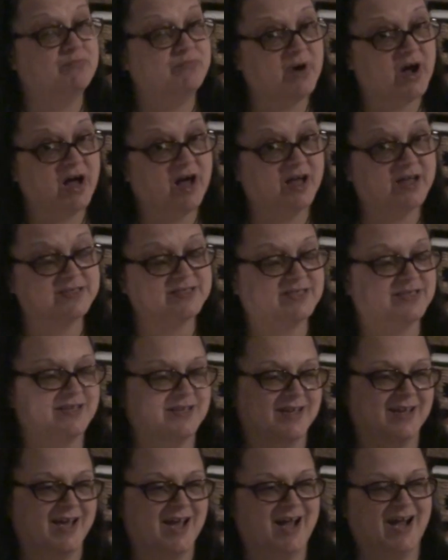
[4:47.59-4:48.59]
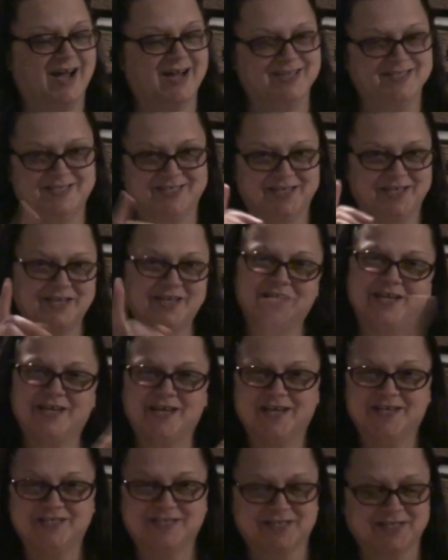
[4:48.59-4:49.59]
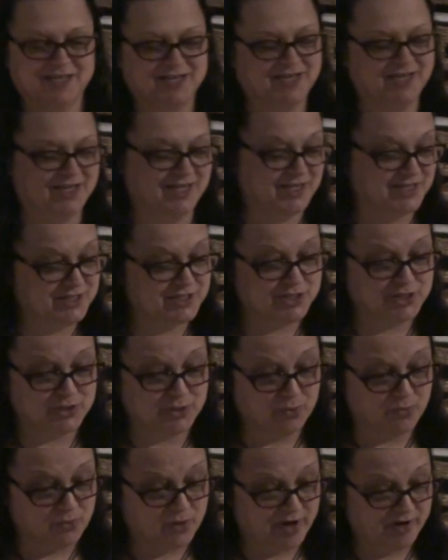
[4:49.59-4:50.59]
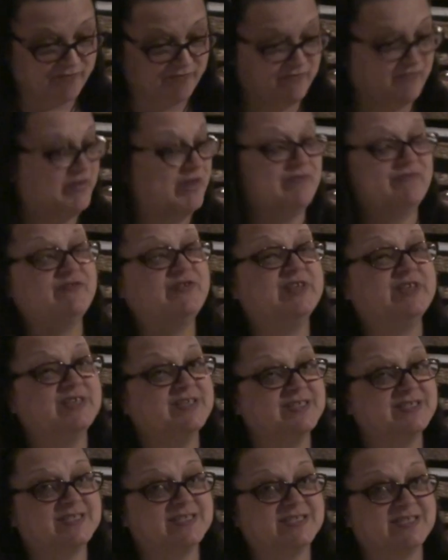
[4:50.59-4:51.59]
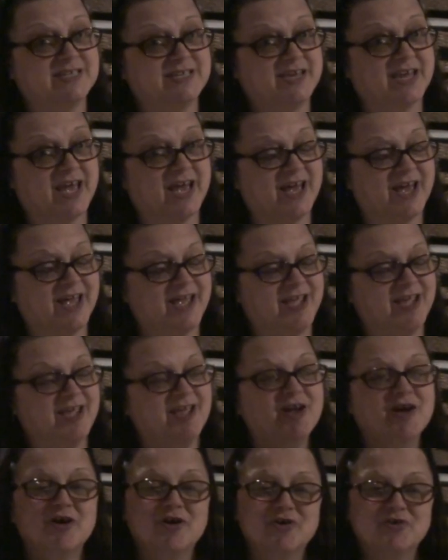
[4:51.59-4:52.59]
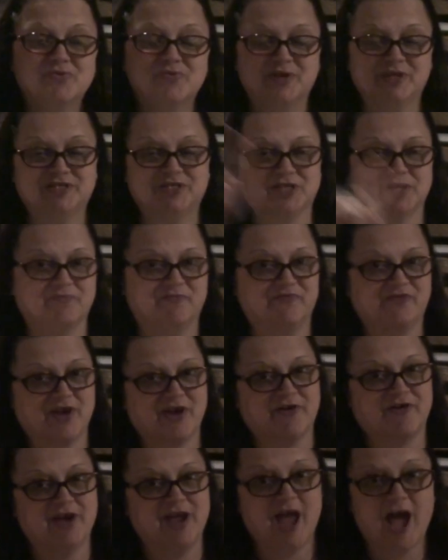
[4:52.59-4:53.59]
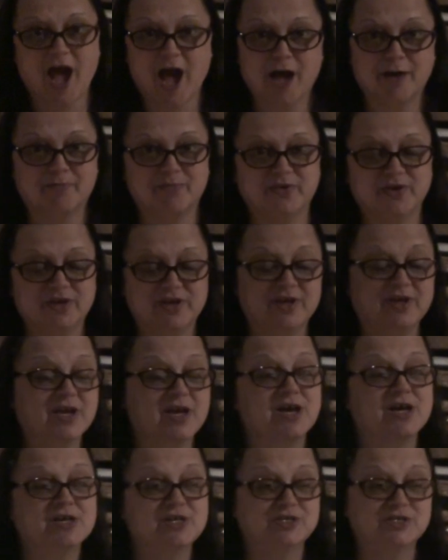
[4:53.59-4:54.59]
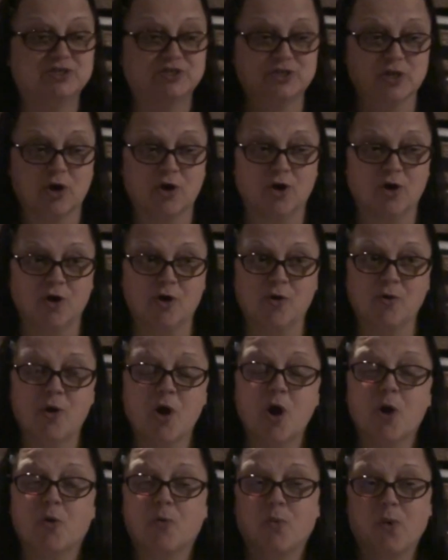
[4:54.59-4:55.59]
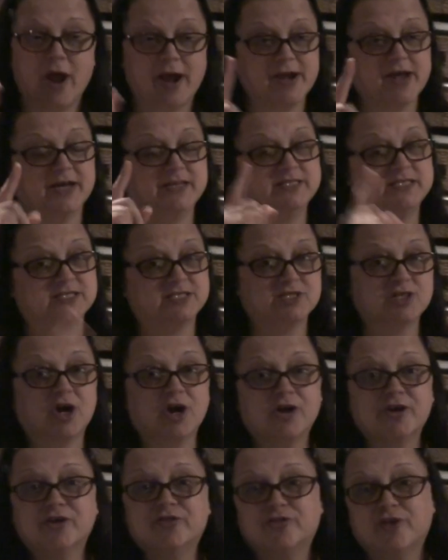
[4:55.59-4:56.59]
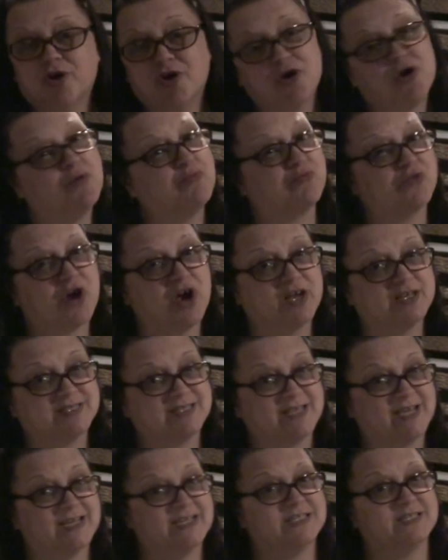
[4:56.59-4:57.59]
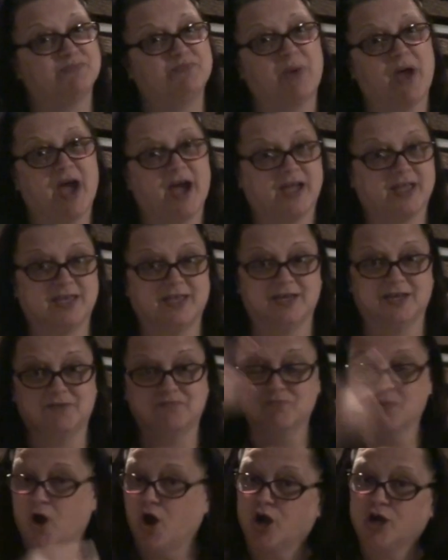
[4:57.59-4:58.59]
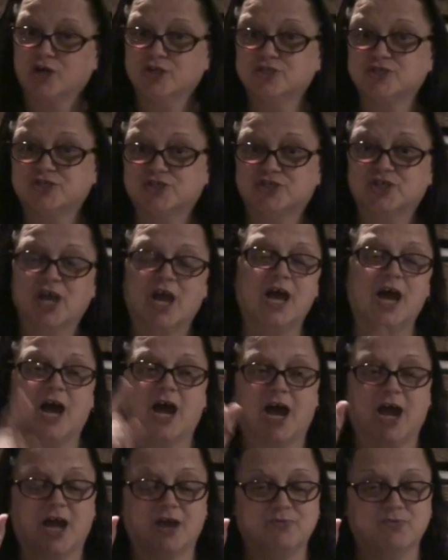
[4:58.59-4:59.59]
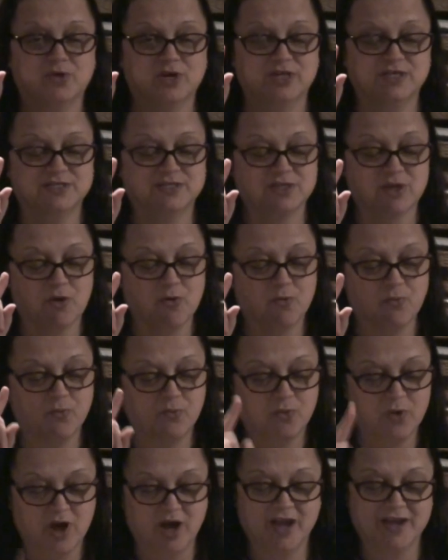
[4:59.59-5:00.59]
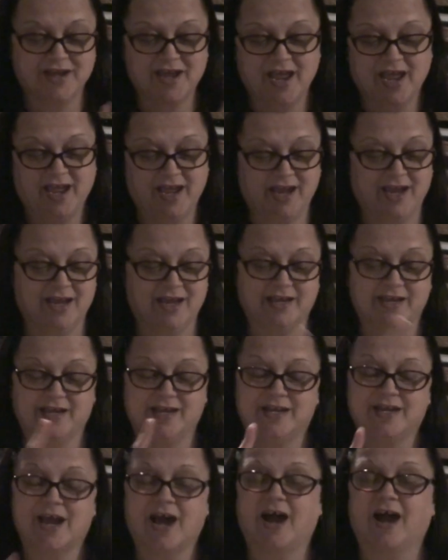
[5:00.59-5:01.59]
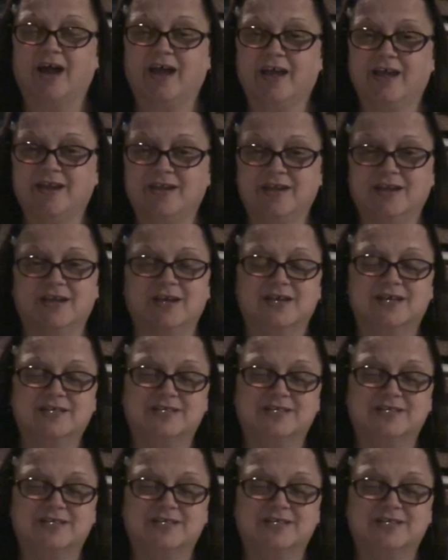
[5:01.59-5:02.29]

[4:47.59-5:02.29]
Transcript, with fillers: But I did hit into the one fifties today, which I'm very happy. So when I started the whole process back in March, I was one eighty-nine.